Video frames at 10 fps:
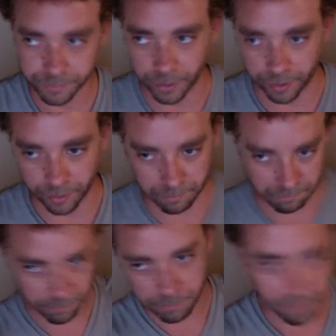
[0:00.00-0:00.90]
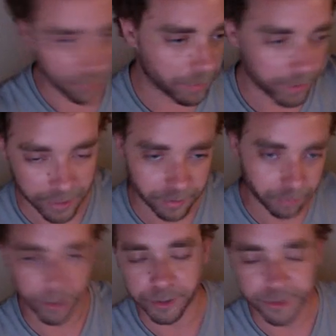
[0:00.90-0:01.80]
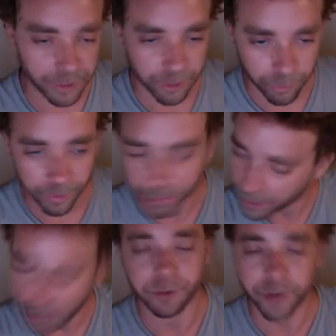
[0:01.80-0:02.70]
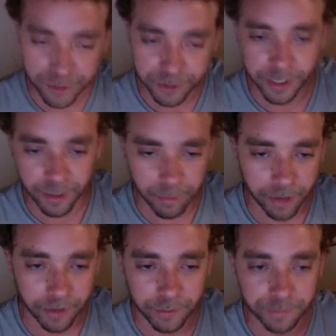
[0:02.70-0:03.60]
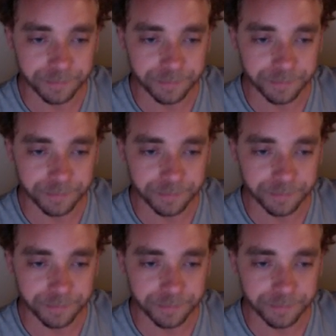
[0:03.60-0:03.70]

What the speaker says: Like, maybe get somebody else to do it with and get a green screen in the background.